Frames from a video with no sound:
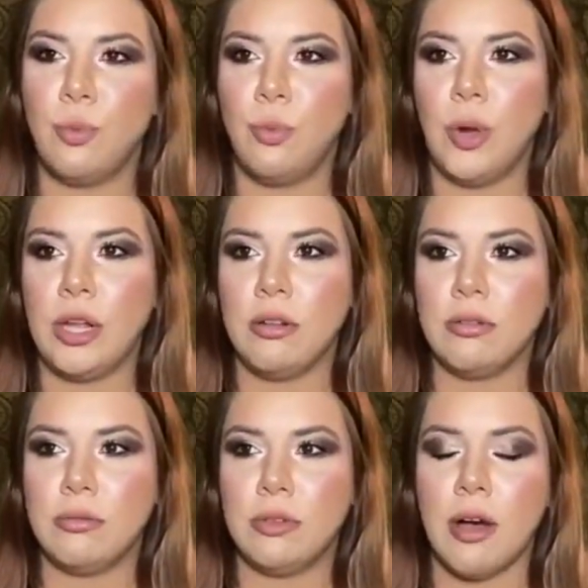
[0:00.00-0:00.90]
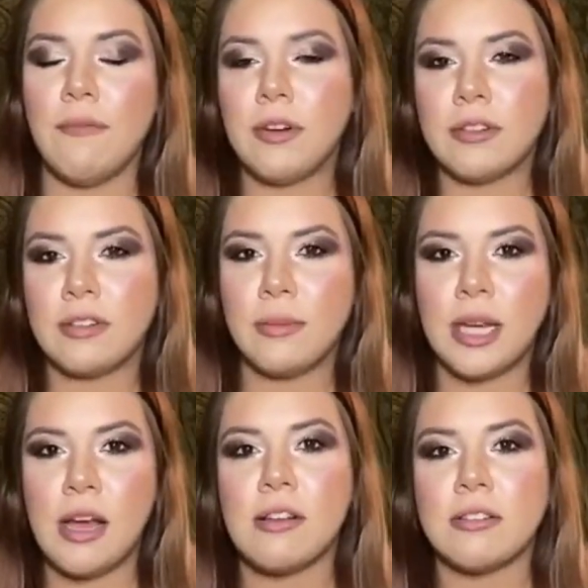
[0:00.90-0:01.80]
will comfort somebody
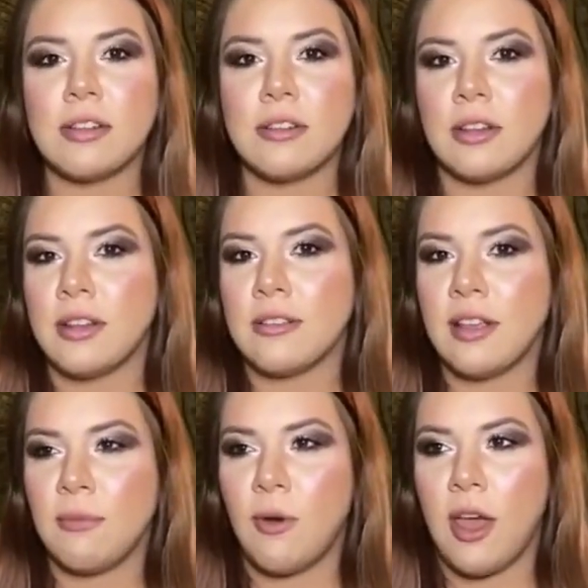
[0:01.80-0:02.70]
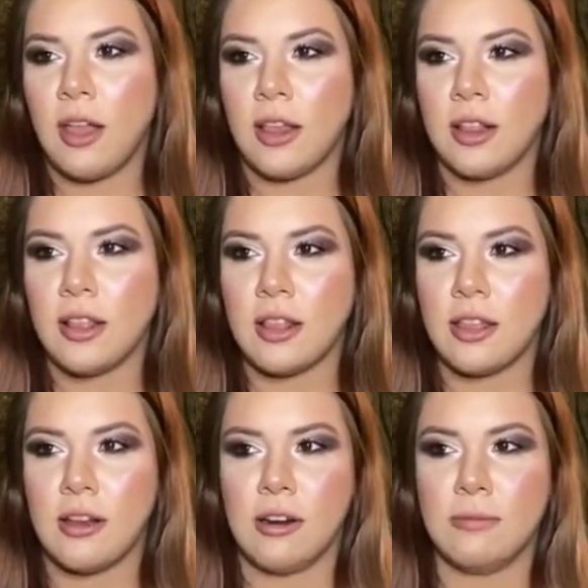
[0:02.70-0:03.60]
else that's in the same way, like that
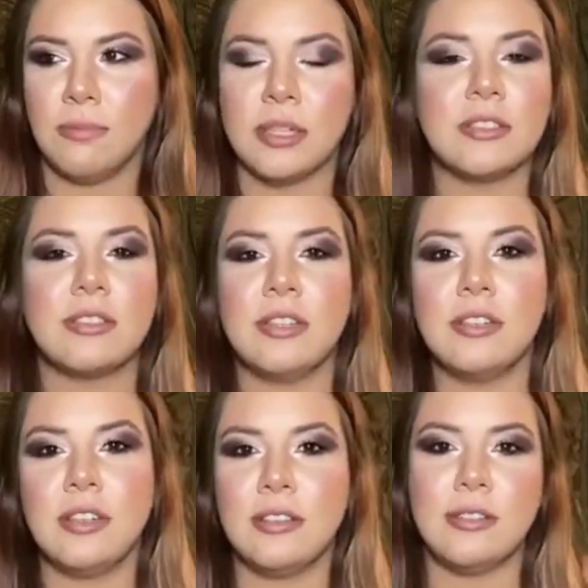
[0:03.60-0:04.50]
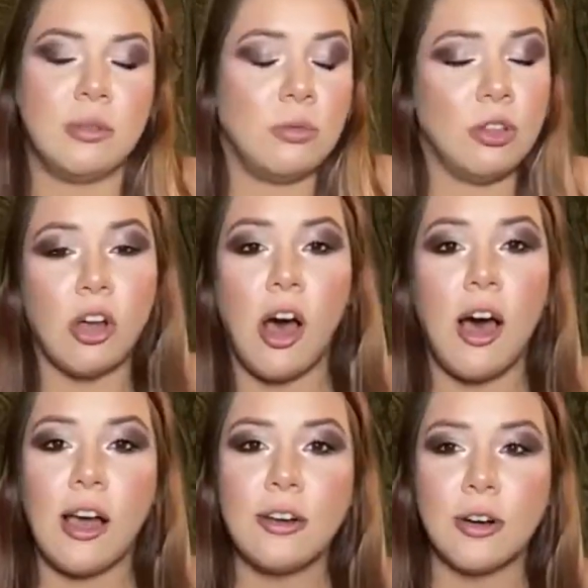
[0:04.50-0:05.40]
their person is
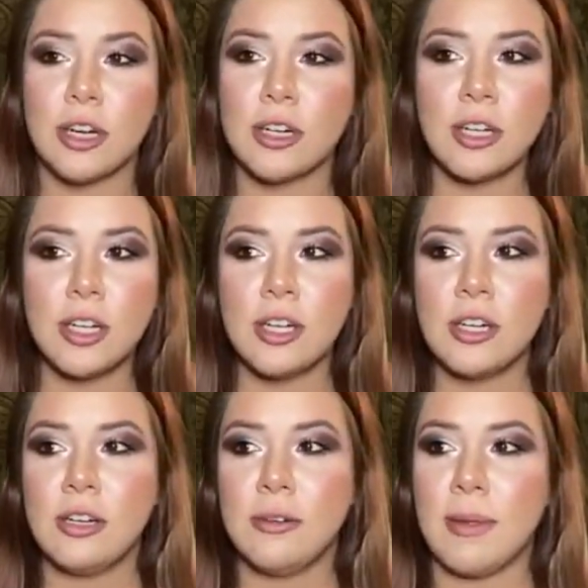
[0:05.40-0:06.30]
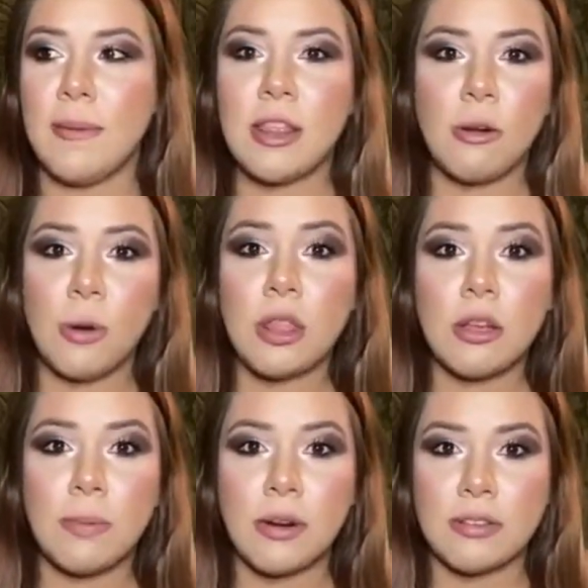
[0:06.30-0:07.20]
gone, or maybe they're with their
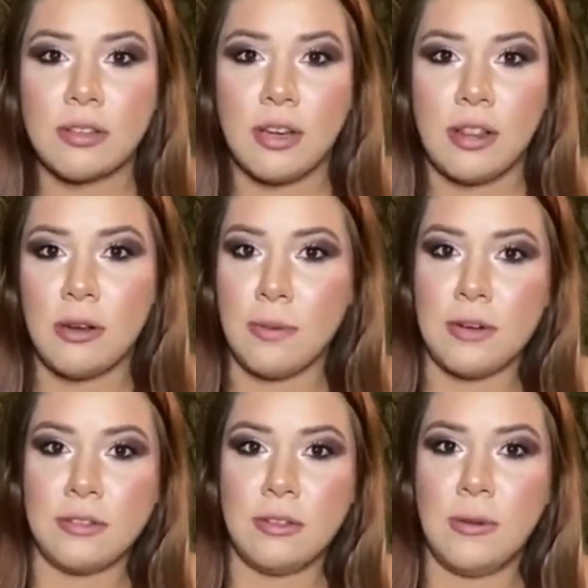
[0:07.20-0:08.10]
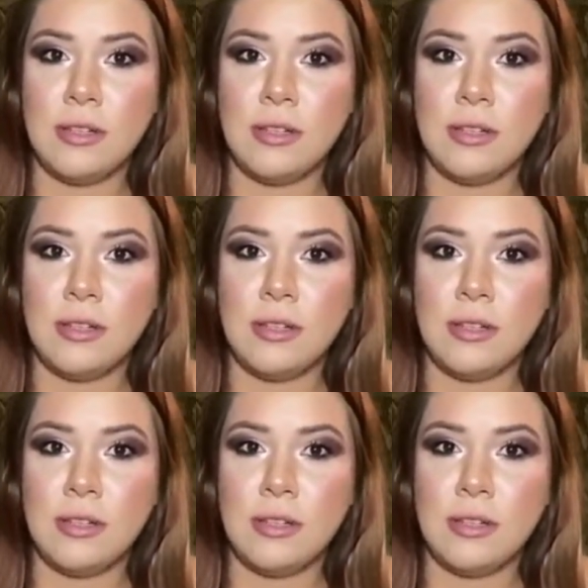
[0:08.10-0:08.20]
person and their person